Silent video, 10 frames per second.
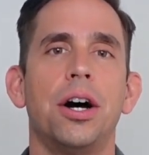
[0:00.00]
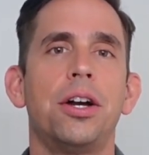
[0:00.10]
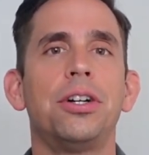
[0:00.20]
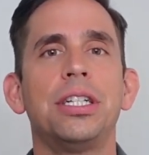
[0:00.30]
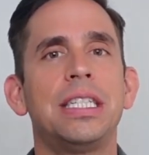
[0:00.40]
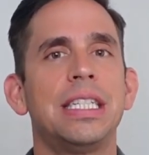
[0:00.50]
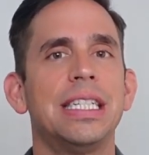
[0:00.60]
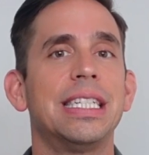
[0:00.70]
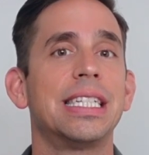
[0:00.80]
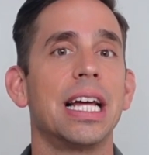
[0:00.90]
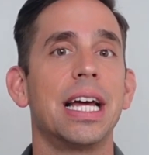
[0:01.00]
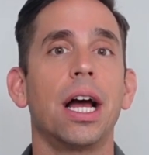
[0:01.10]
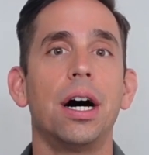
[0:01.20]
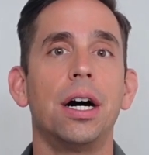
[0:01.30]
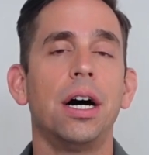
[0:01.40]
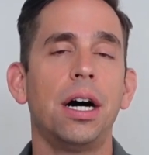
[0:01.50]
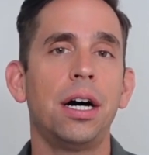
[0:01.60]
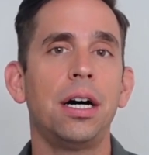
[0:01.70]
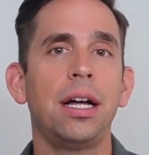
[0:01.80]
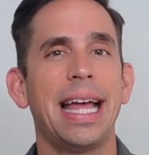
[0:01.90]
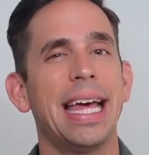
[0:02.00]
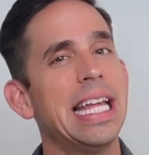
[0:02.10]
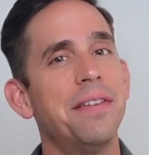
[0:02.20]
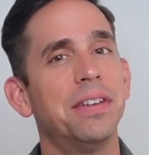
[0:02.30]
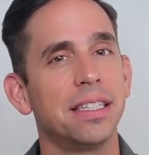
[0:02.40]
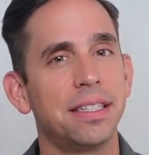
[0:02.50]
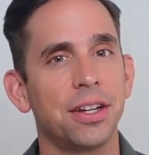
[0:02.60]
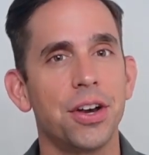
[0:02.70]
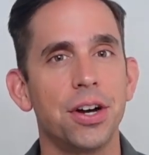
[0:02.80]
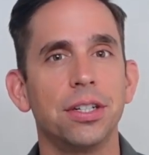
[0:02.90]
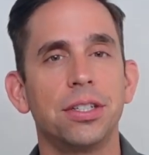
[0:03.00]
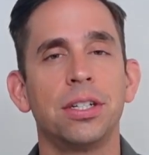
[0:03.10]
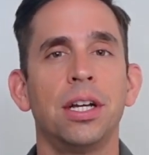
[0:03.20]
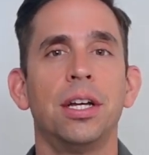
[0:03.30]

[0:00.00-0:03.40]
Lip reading: utterances like and even stutters.